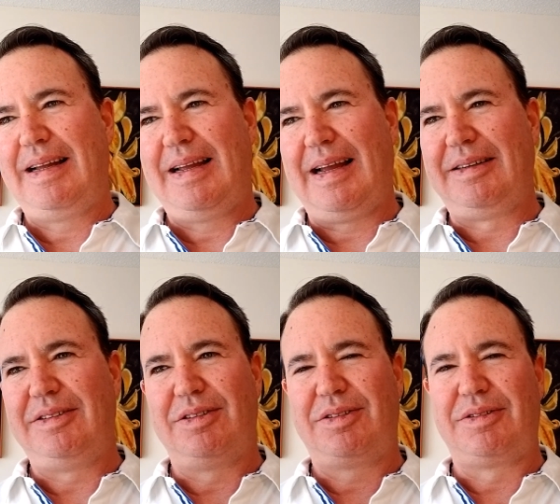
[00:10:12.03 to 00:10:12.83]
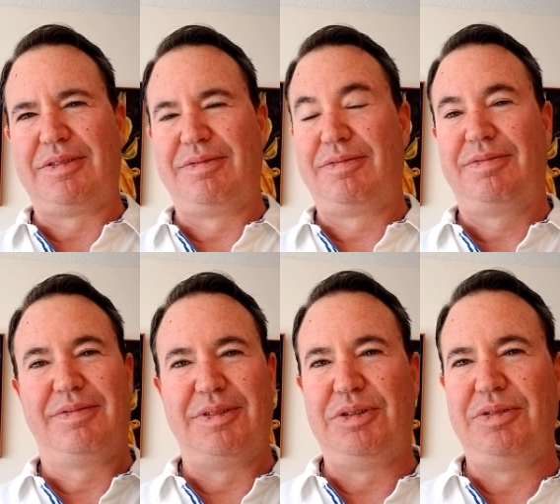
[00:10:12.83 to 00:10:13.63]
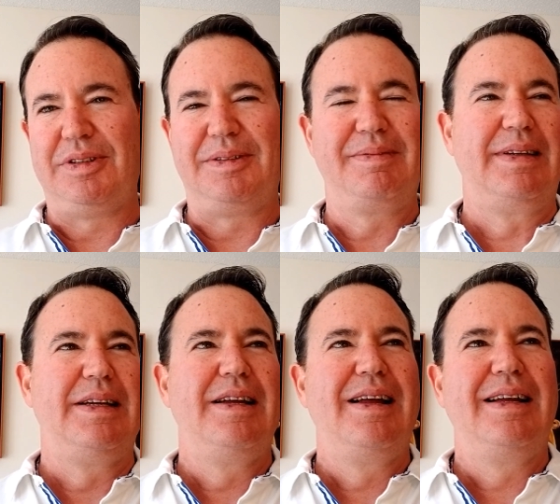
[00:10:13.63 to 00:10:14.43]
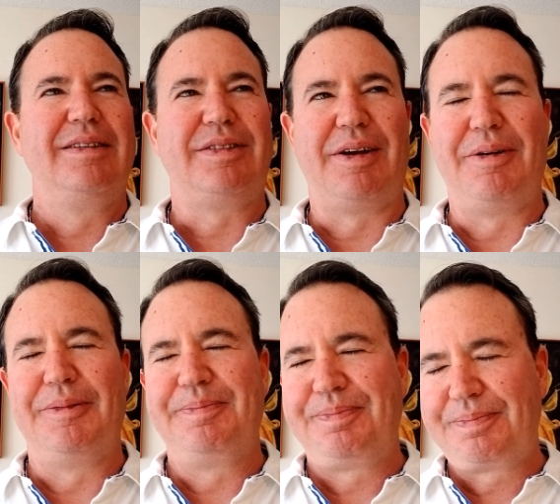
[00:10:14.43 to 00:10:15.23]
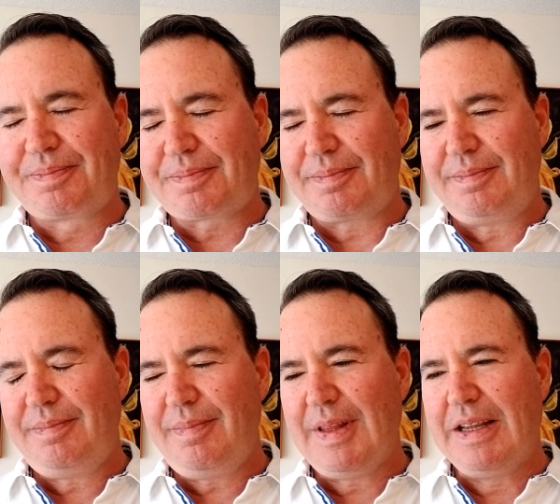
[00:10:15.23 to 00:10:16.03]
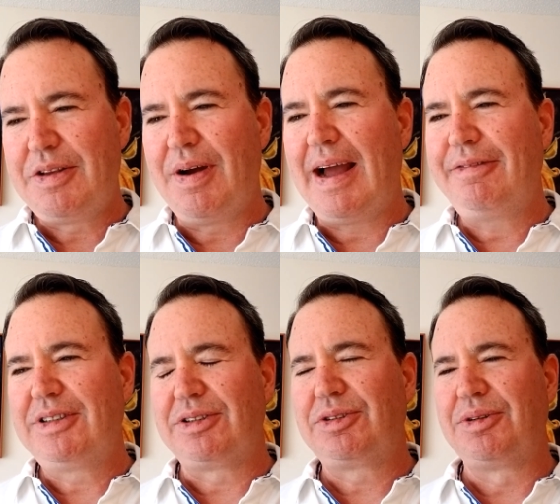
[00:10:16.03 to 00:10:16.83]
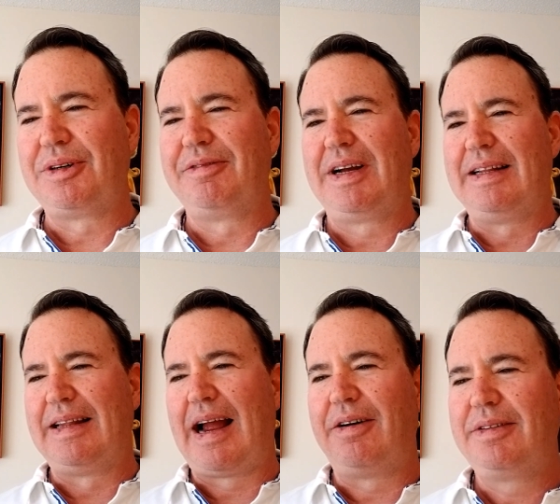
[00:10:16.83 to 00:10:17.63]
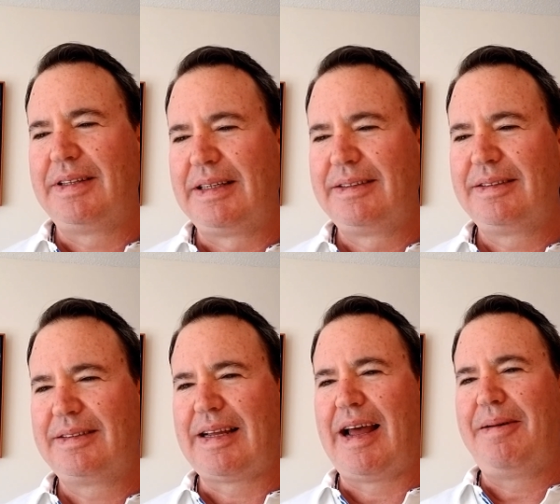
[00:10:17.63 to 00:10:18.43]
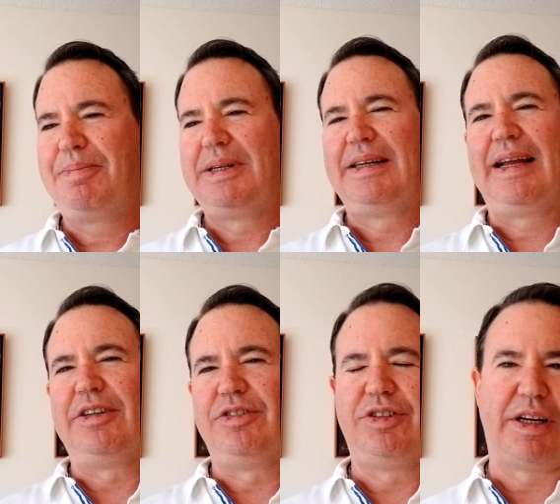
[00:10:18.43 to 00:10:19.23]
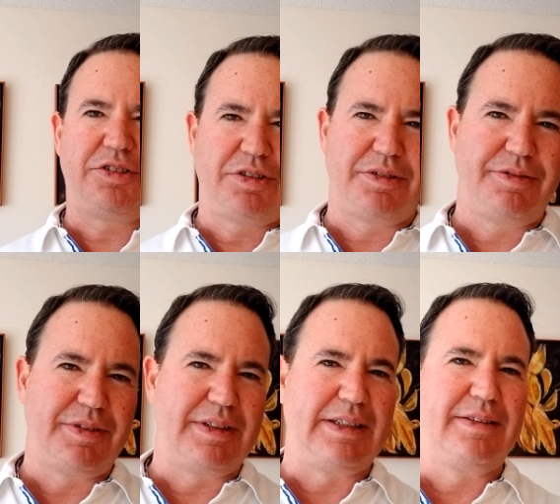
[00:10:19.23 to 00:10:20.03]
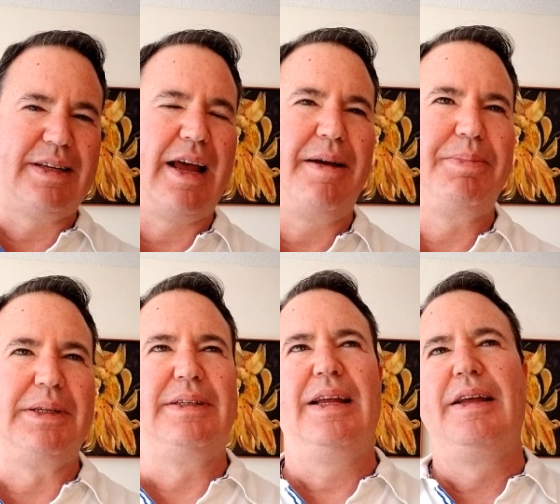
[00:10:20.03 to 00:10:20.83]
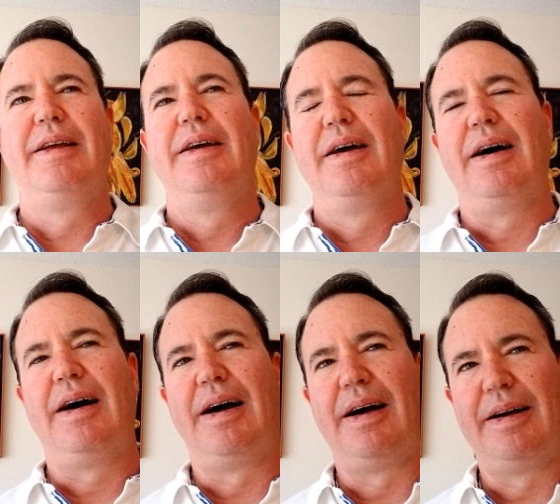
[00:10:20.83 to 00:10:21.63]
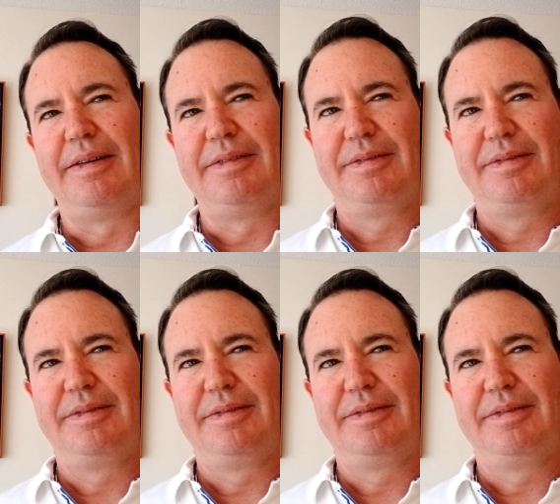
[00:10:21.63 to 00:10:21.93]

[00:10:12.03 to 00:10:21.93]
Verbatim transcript: and you just sort of lose it. So you have to sort of allow things to happen and gesture for things to happen, uh,